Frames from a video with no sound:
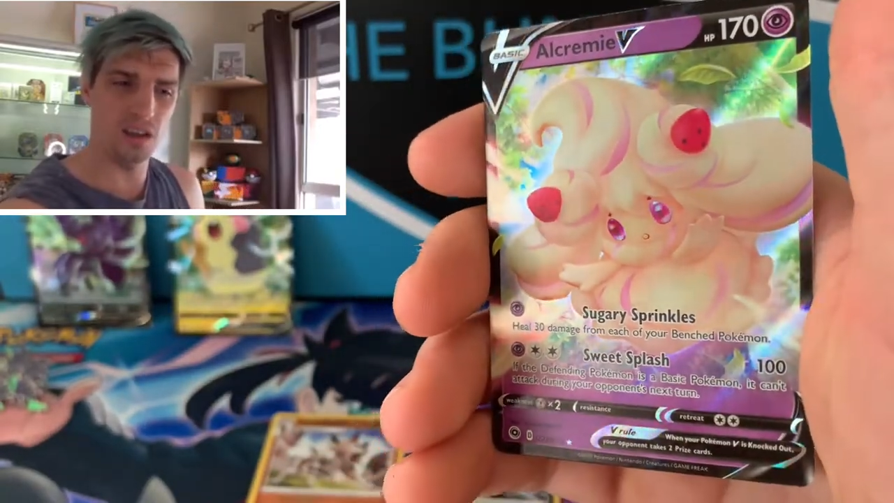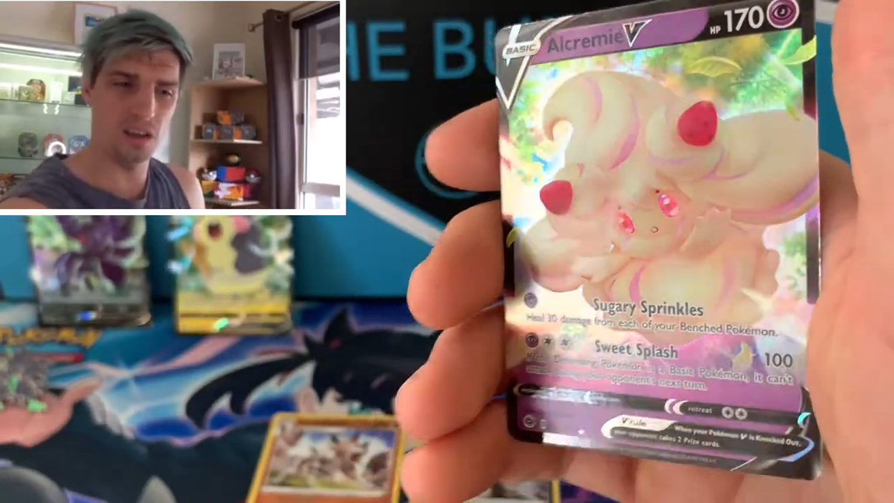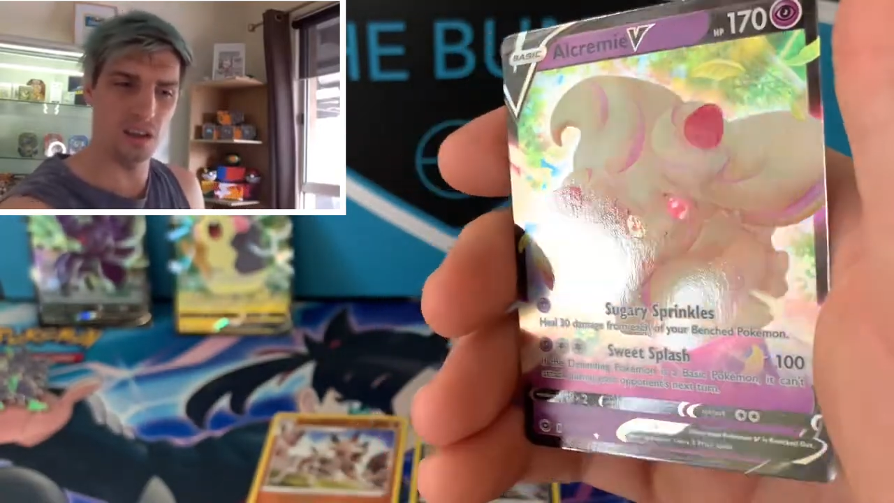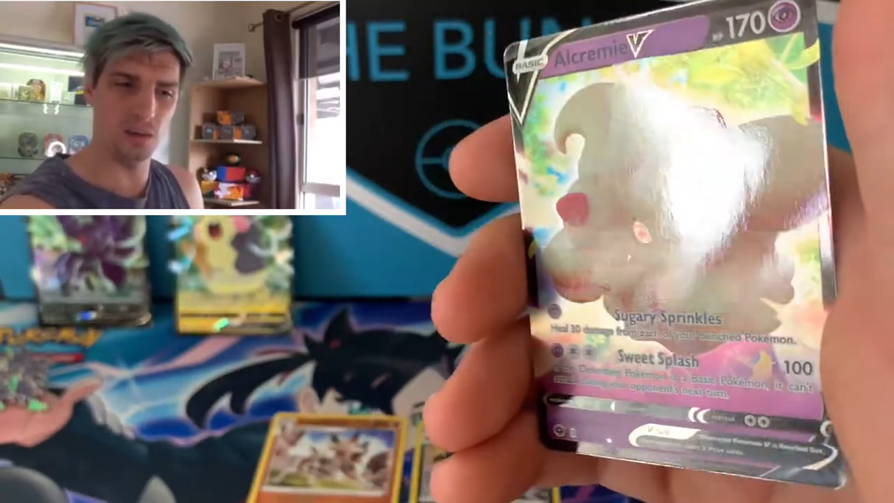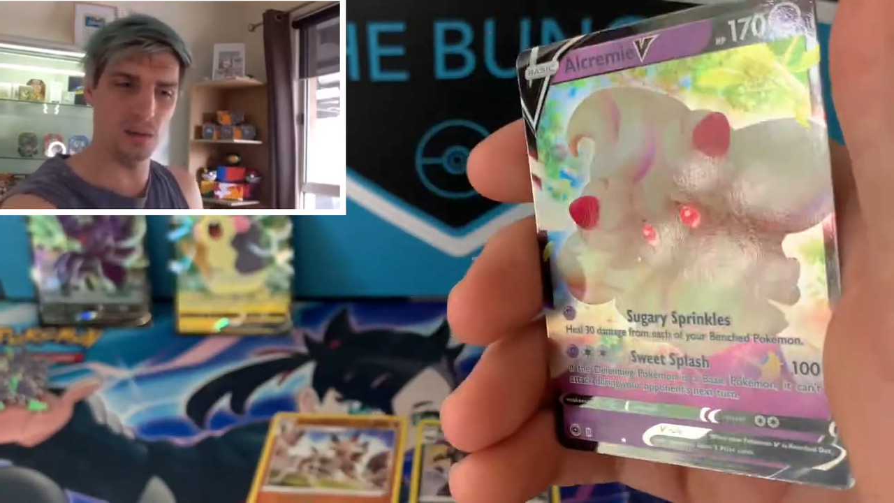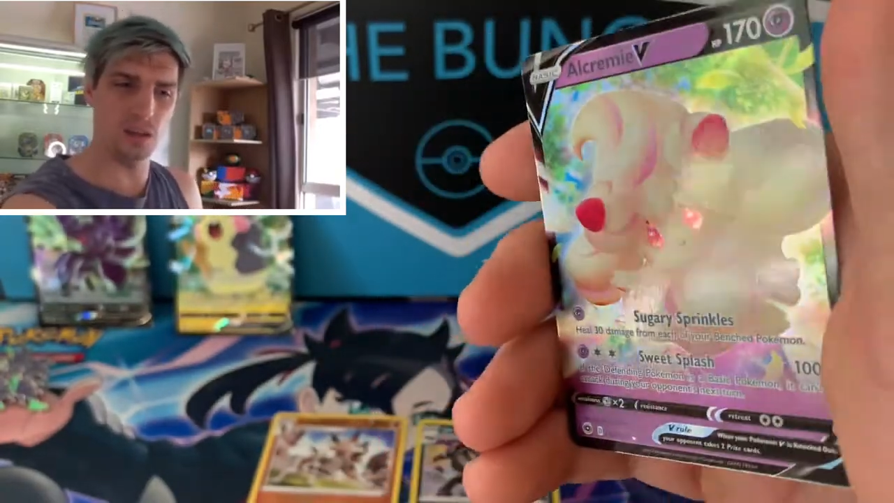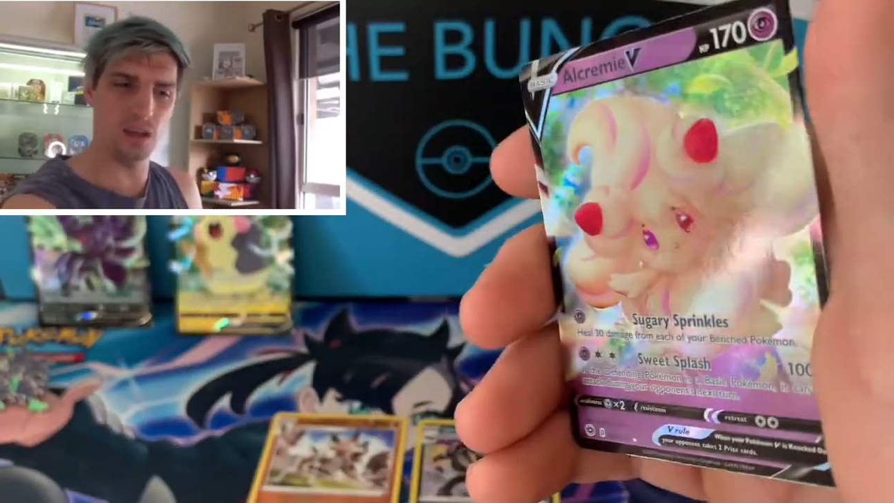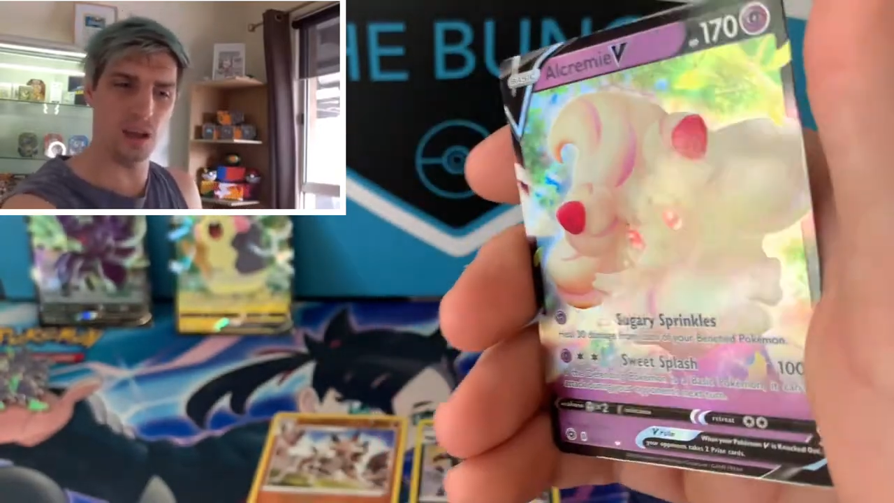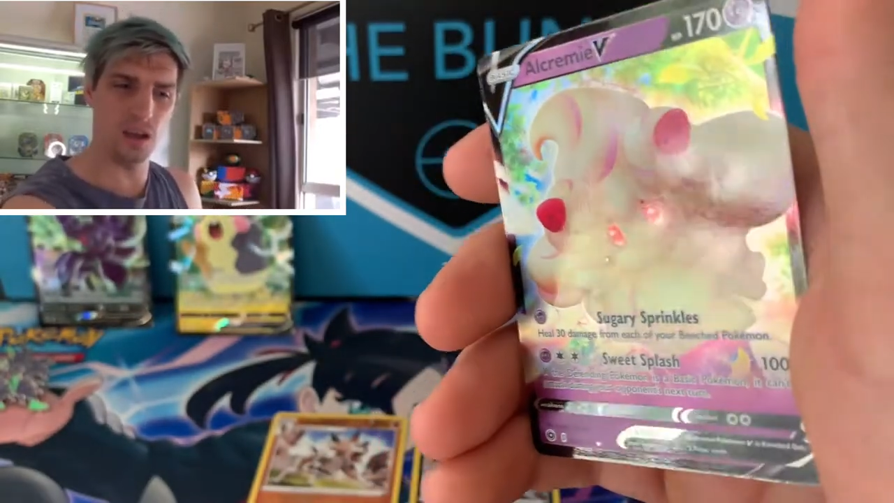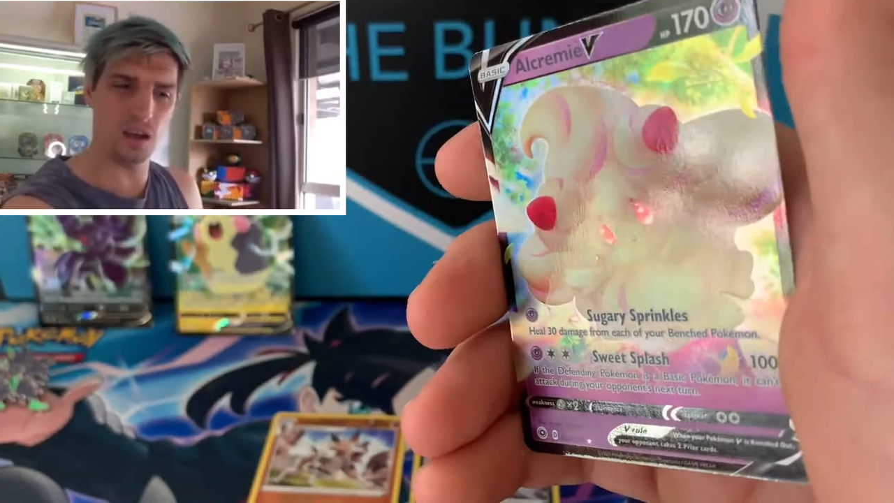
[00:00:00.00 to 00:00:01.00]
Here we
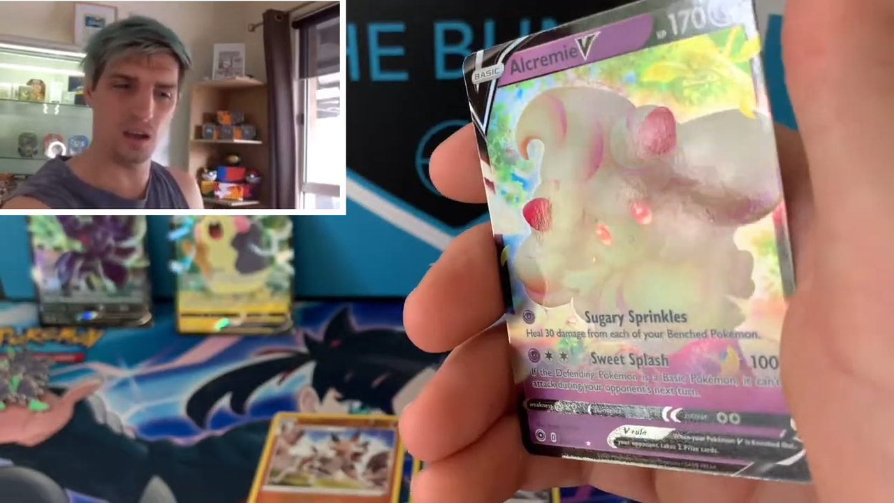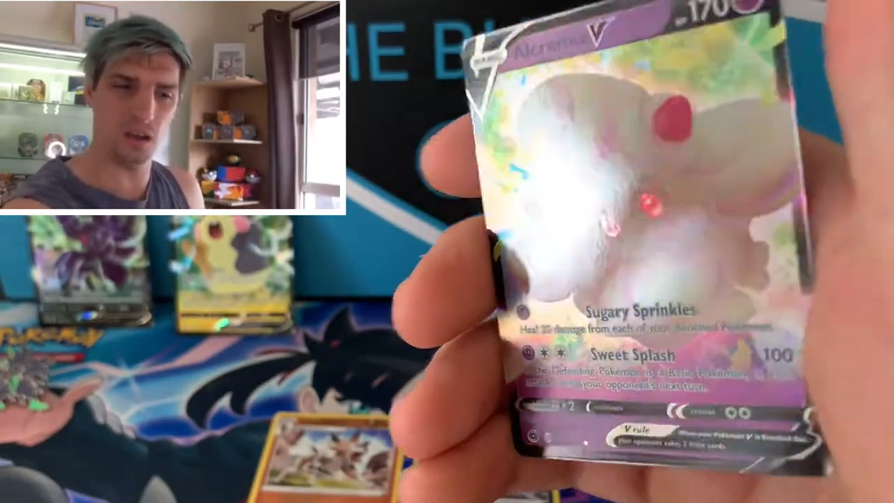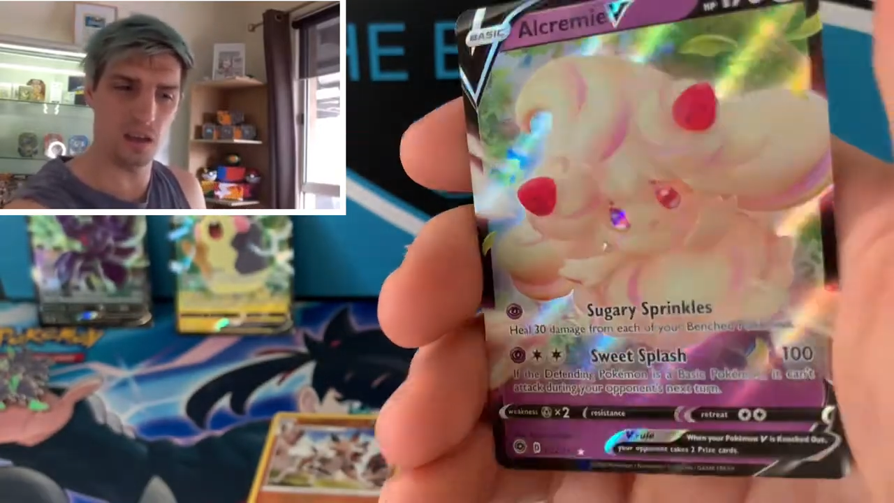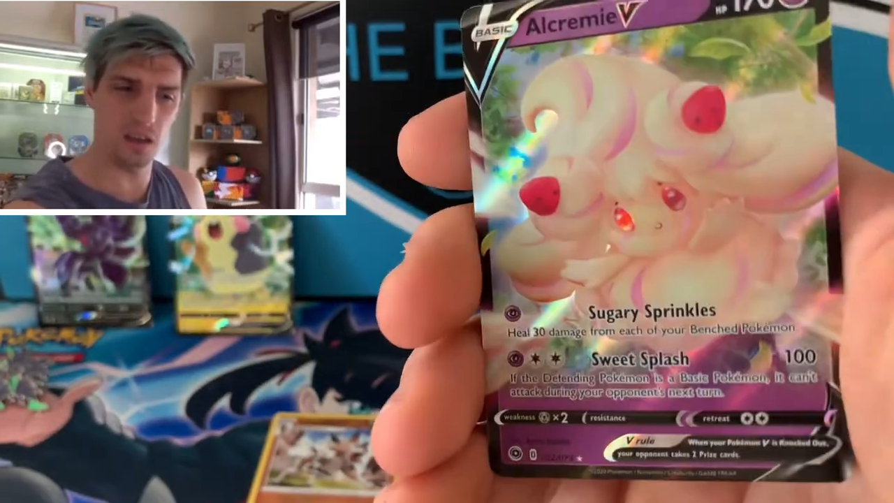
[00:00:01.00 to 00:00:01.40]
go,